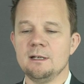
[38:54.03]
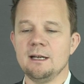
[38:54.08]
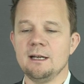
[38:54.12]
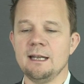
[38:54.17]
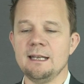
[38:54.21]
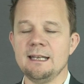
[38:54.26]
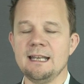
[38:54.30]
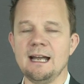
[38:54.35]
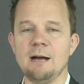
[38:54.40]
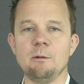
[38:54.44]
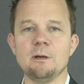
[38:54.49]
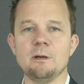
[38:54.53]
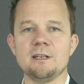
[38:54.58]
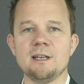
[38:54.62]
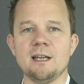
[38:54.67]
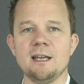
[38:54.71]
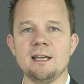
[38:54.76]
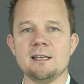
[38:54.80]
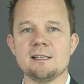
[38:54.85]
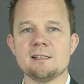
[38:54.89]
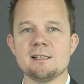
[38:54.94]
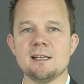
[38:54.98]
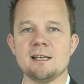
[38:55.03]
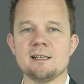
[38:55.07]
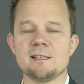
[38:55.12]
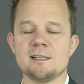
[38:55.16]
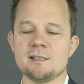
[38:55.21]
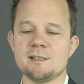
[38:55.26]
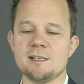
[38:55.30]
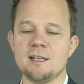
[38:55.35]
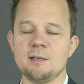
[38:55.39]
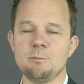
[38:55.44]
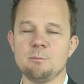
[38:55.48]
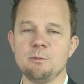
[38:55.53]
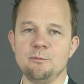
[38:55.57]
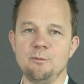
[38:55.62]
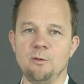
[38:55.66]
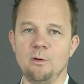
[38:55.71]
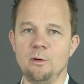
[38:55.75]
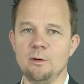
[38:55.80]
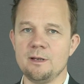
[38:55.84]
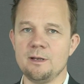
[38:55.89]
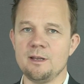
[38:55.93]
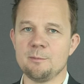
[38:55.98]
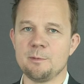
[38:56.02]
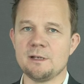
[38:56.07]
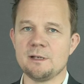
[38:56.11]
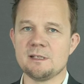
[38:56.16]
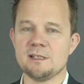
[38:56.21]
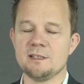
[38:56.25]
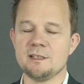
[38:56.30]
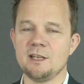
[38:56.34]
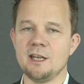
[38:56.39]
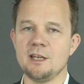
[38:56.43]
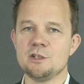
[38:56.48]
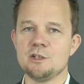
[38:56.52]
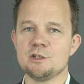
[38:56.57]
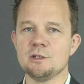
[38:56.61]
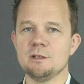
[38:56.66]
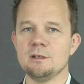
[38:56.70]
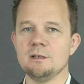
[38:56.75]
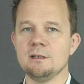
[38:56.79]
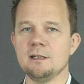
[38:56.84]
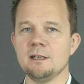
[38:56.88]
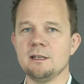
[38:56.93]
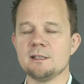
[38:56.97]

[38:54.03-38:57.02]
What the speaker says: And nowadays, as I said before in the presentation,